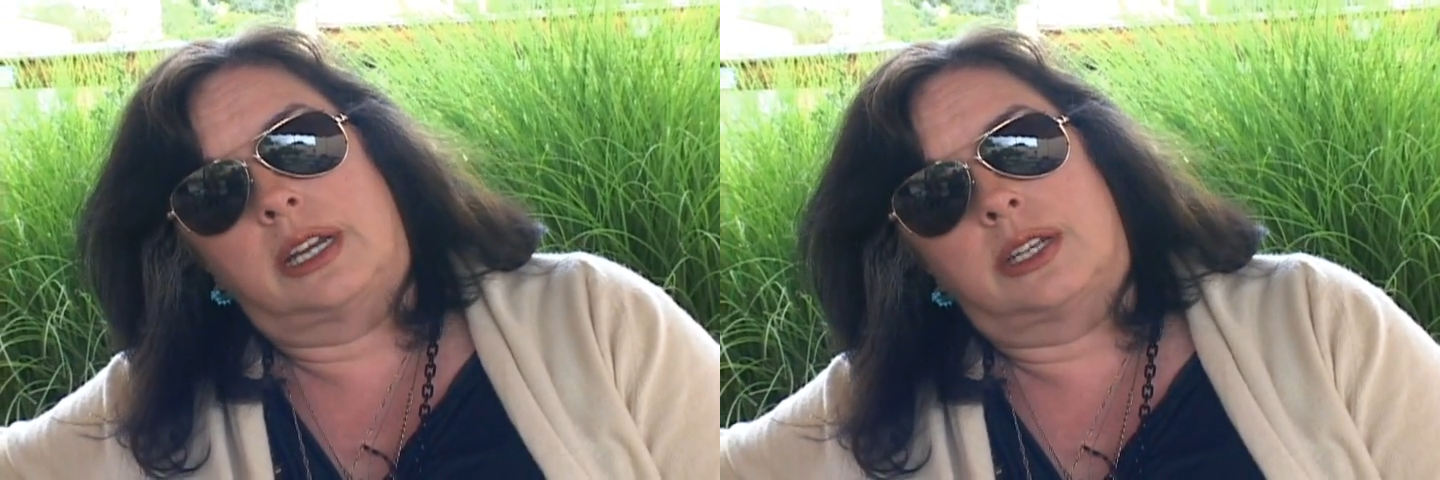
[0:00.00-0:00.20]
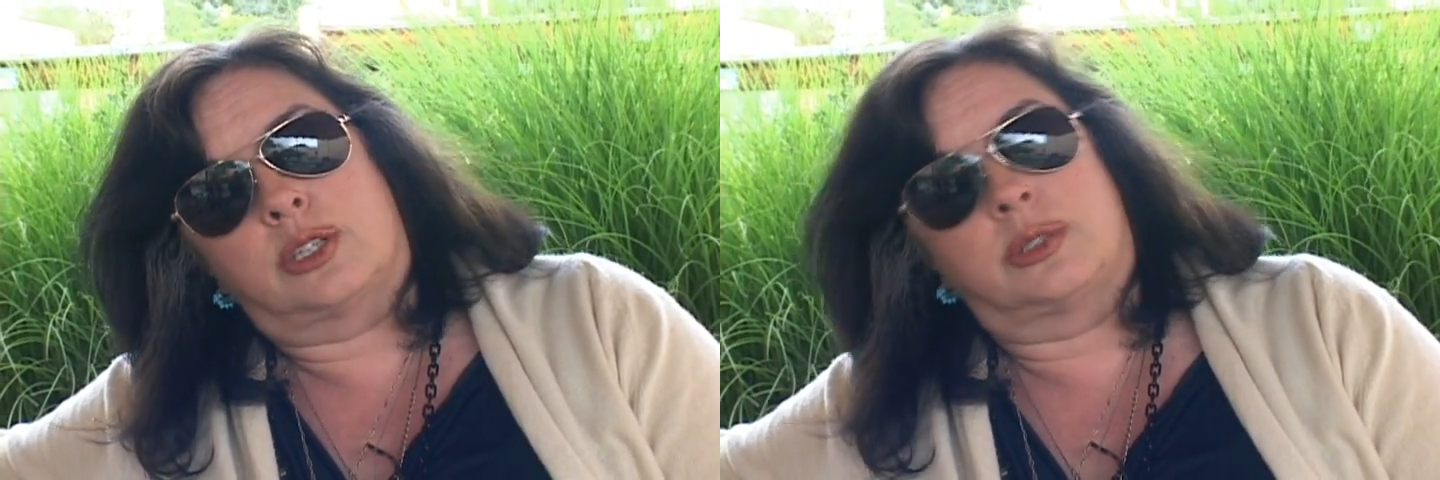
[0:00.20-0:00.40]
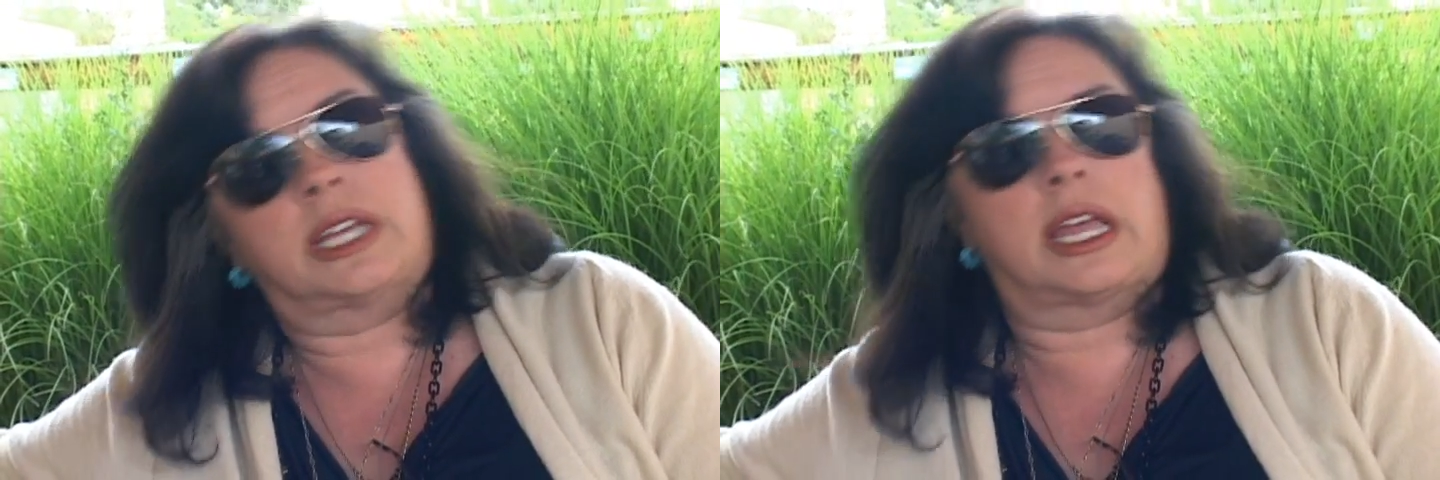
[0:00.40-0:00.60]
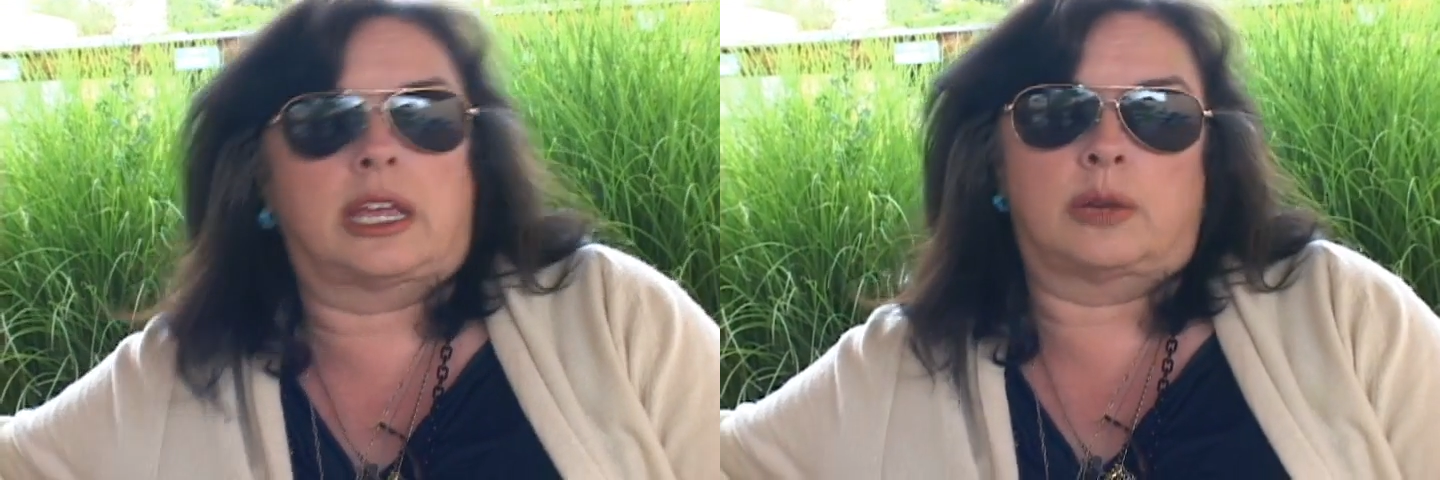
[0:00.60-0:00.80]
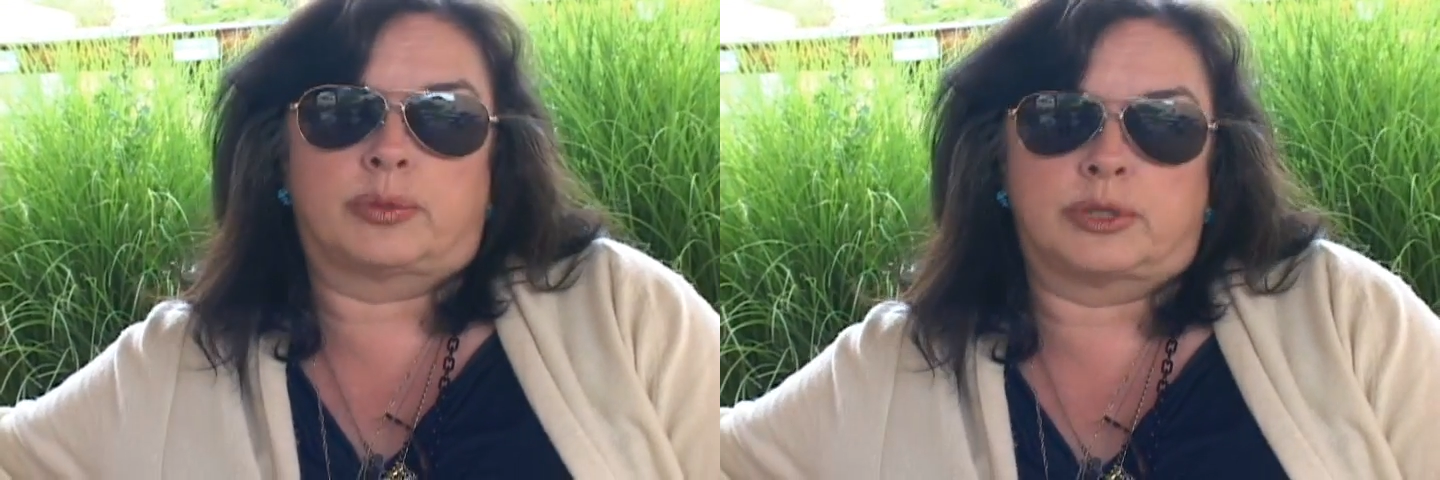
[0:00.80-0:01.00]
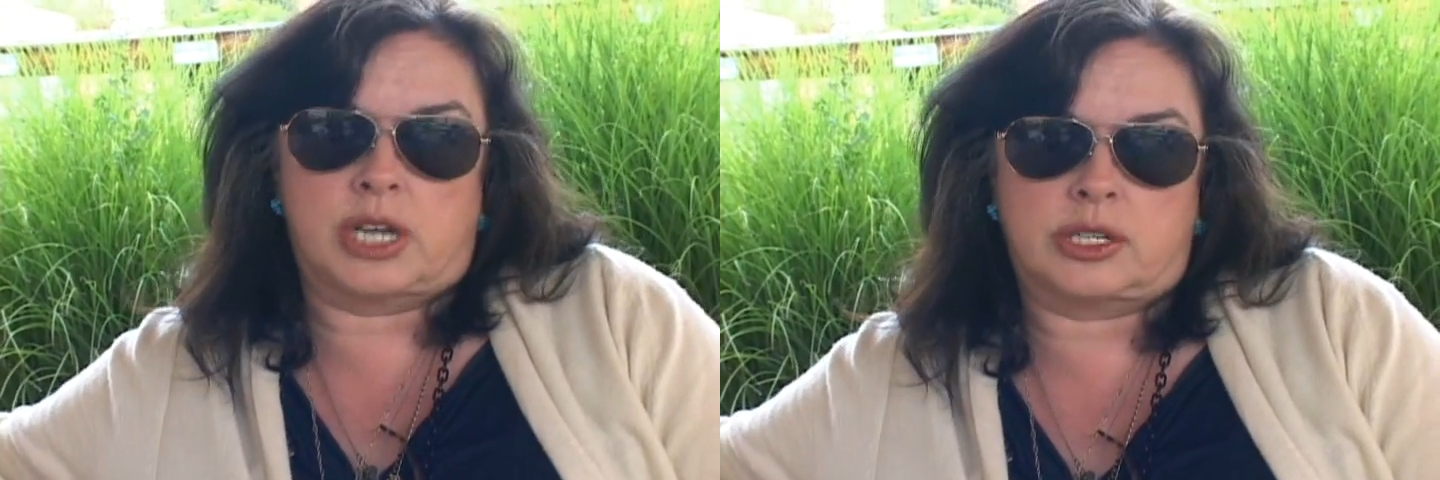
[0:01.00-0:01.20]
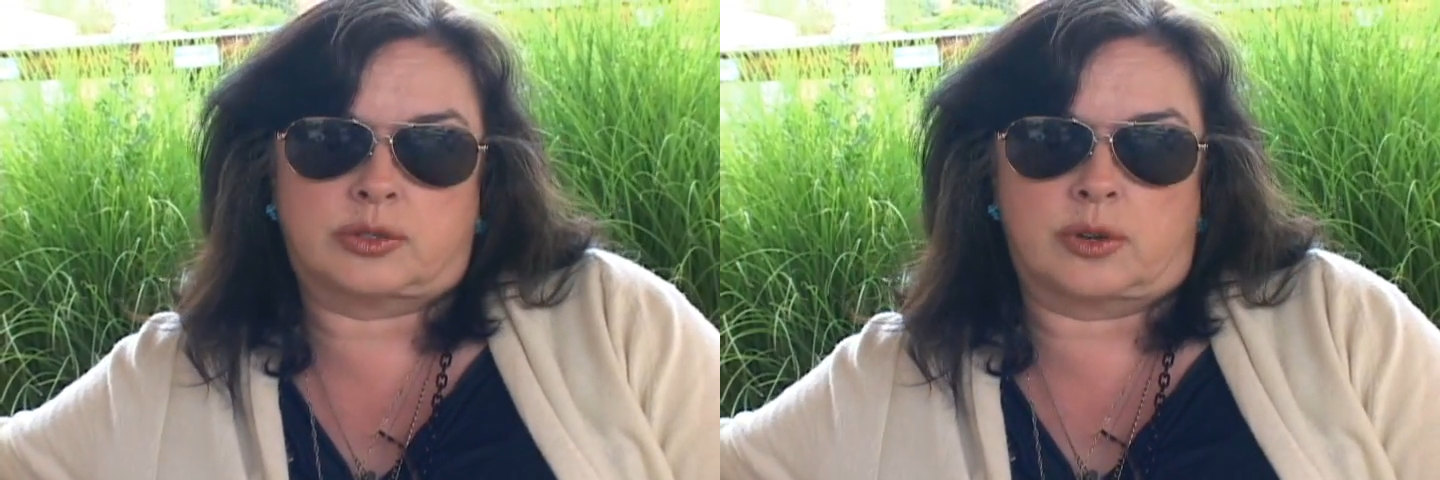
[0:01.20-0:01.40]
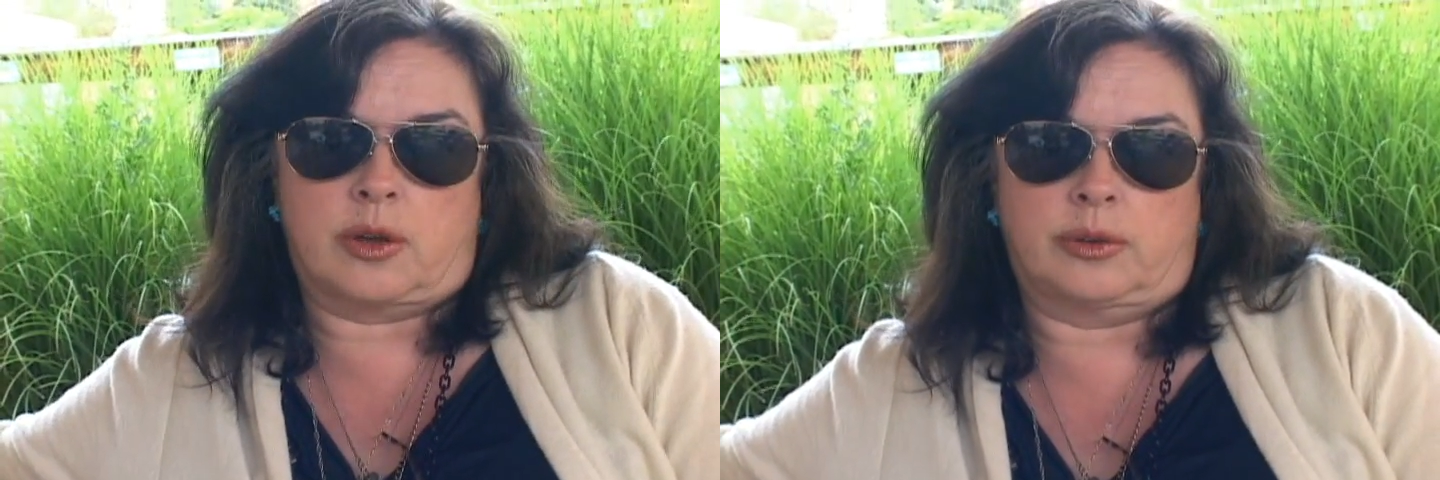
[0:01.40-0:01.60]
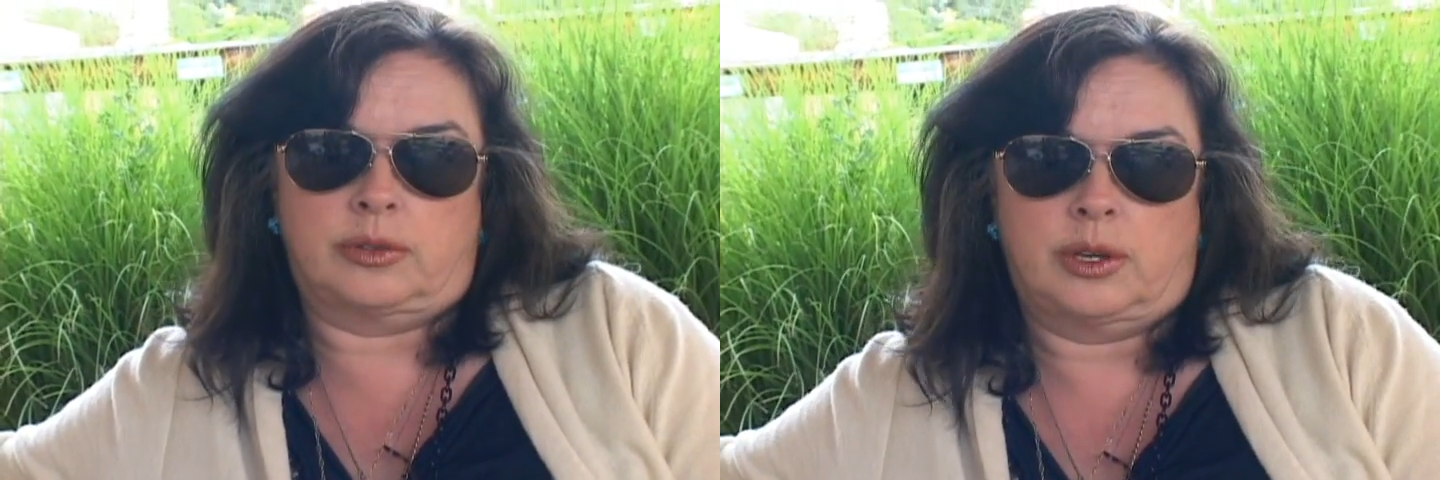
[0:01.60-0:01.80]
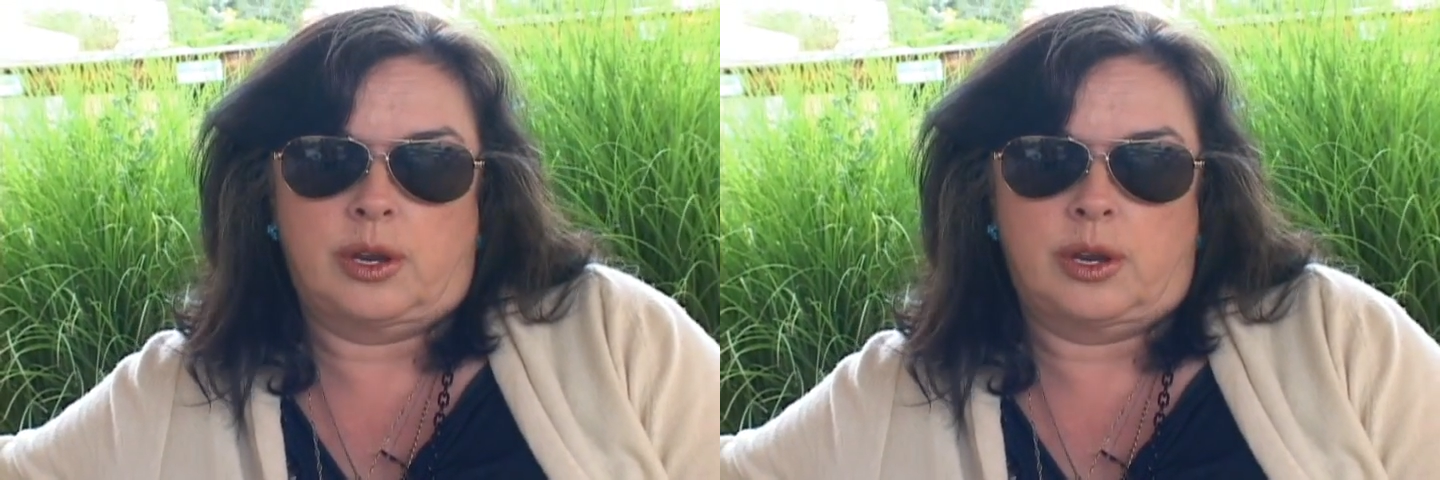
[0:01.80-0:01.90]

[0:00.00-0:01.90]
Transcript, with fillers: So taking progesterone